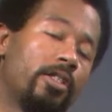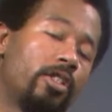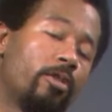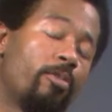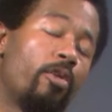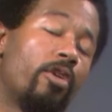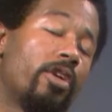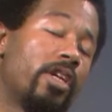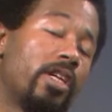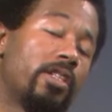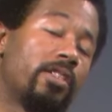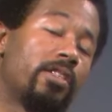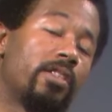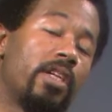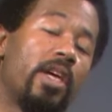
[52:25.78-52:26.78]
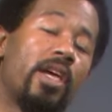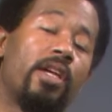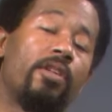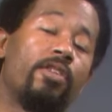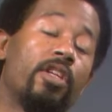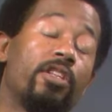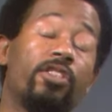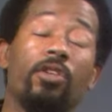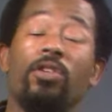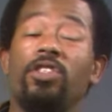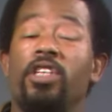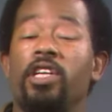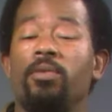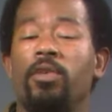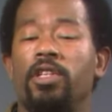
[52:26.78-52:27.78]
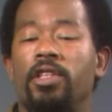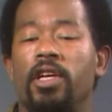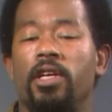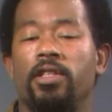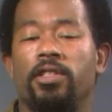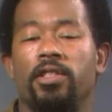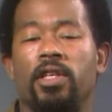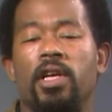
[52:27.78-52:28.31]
support us and associate with us,